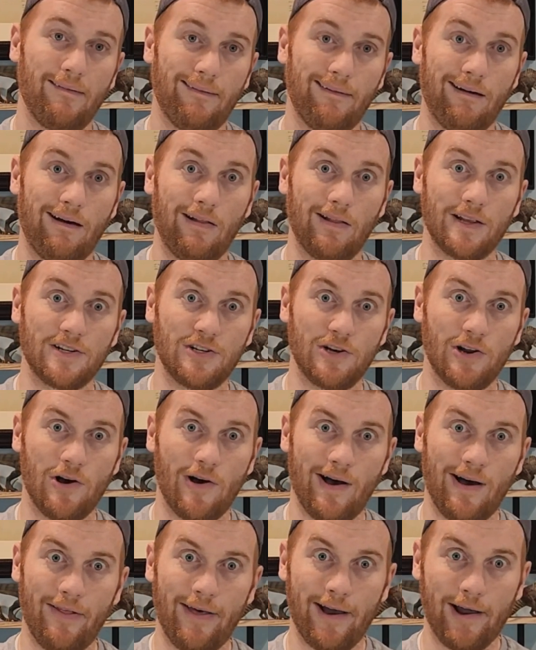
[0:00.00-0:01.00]
I'll let you know
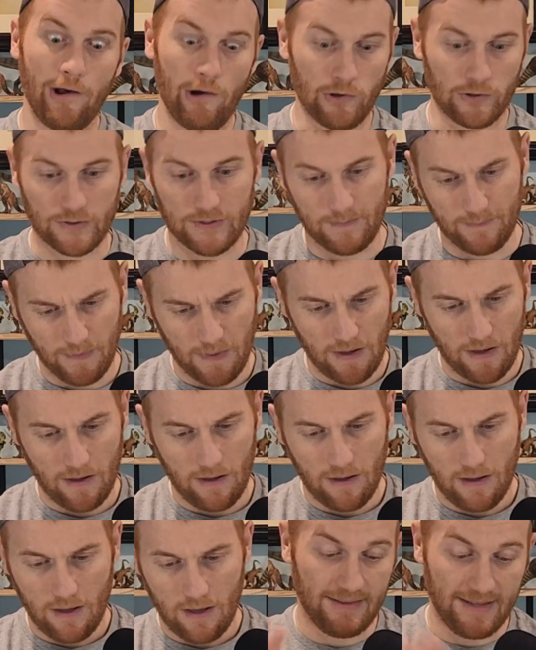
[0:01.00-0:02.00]
how that goes.
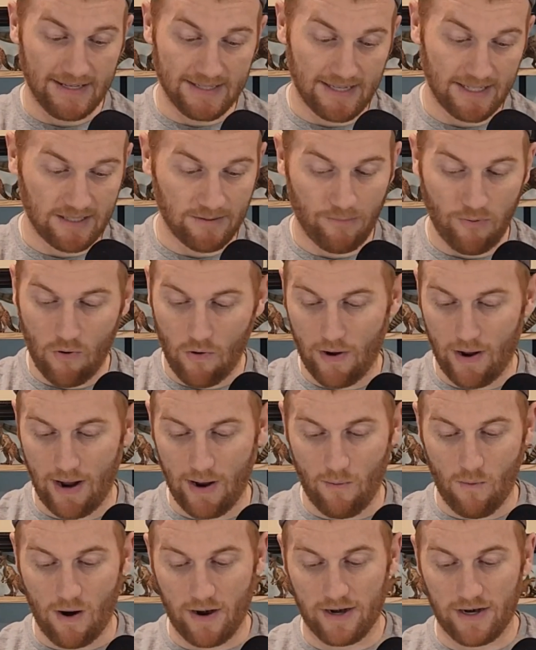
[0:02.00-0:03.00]
This is a point I
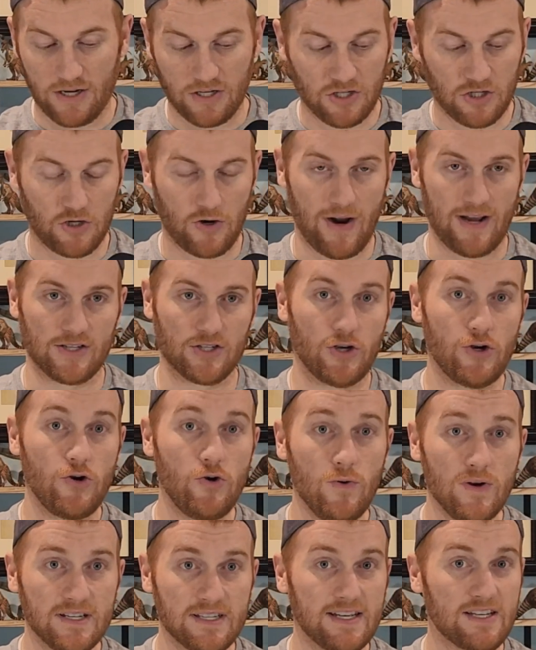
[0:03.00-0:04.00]
wanted to stress.
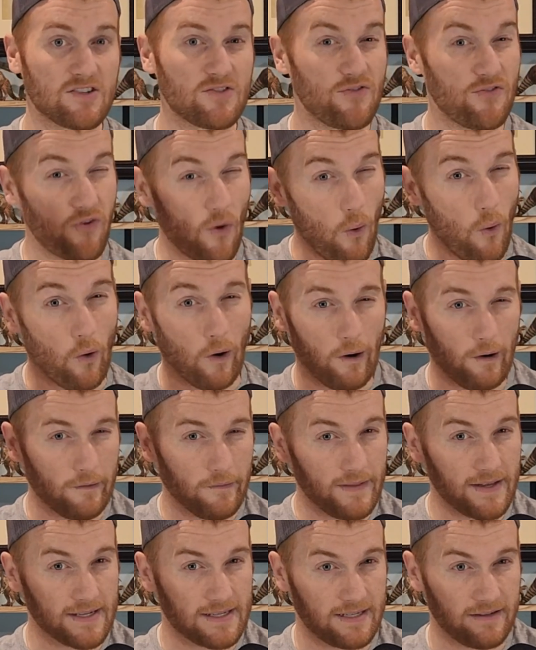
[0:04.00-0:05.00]
Who is this for,
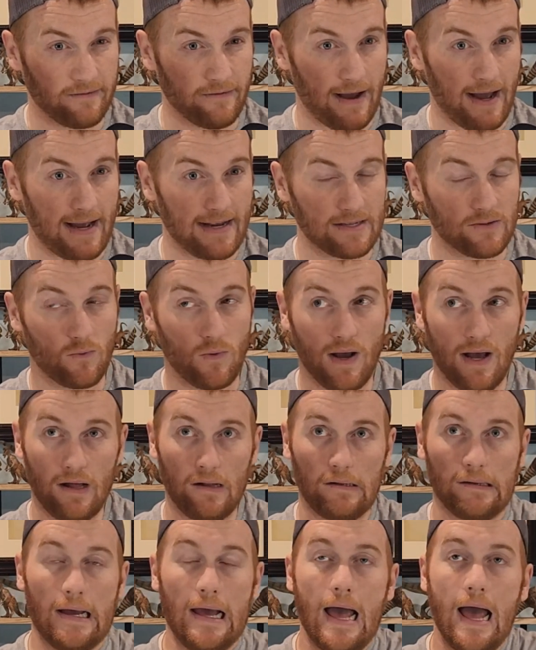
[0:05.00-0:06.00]
this device?
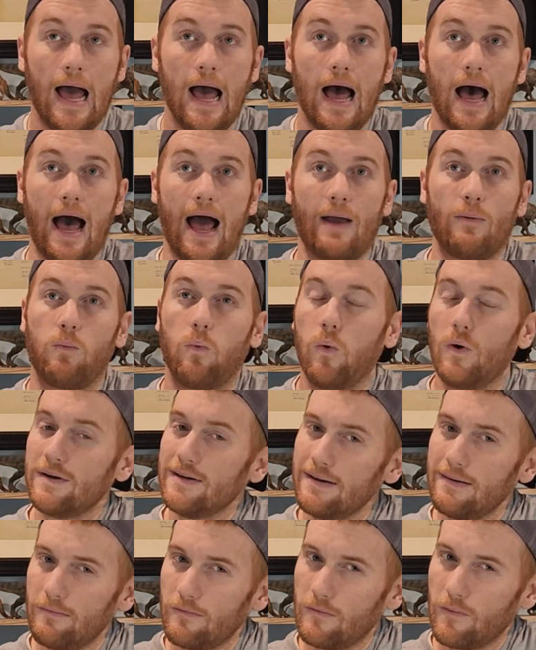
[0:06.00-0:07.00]
Well, I
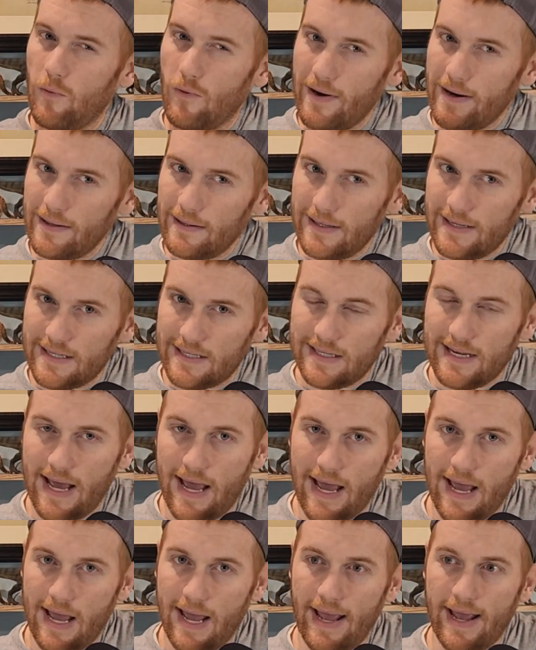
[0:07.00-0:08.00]
wouldn't really
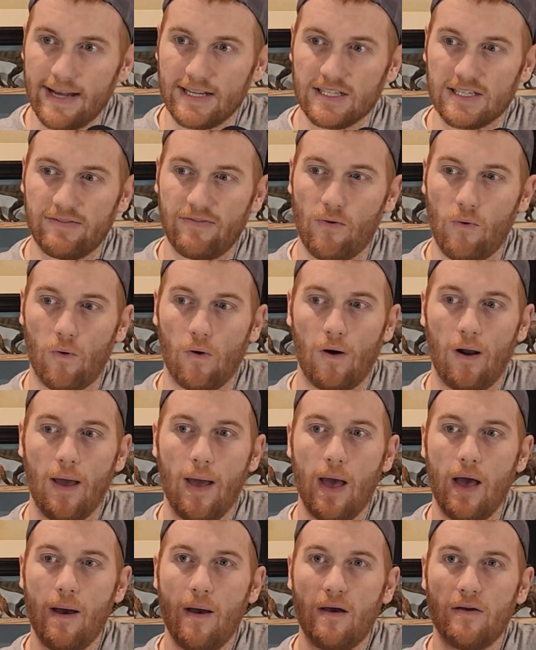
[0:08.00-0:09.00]
say it's for
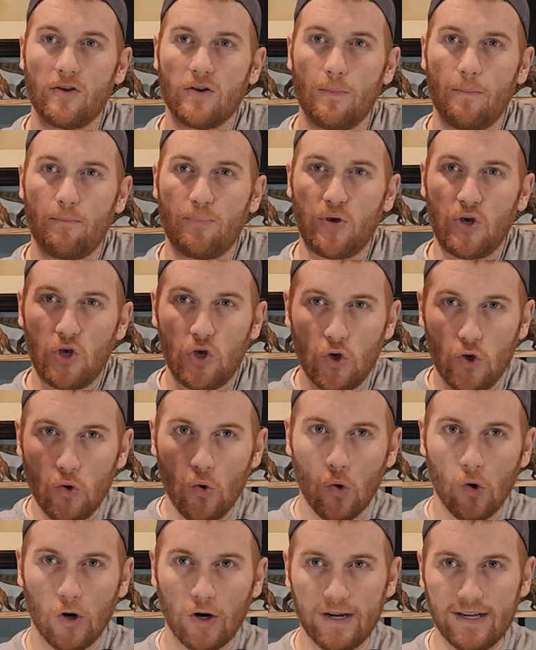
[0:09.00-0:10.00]

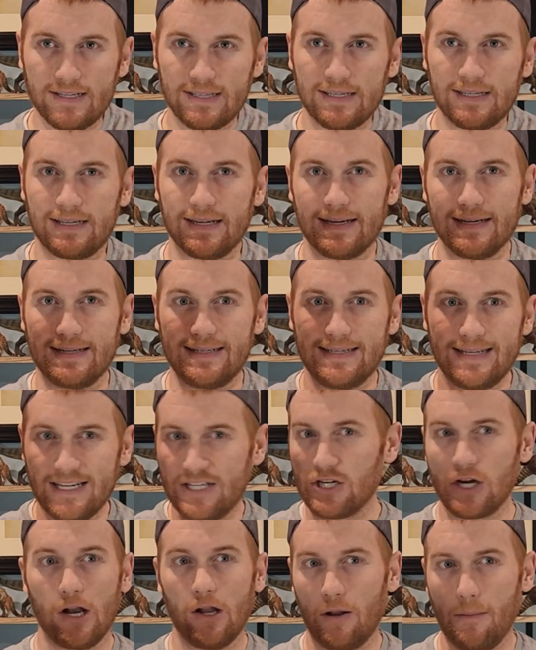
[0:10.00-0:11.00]
purist
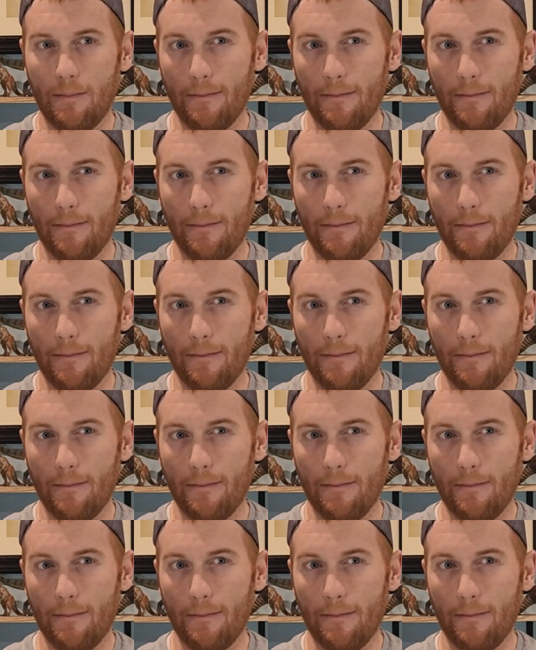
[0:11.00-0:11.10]
digital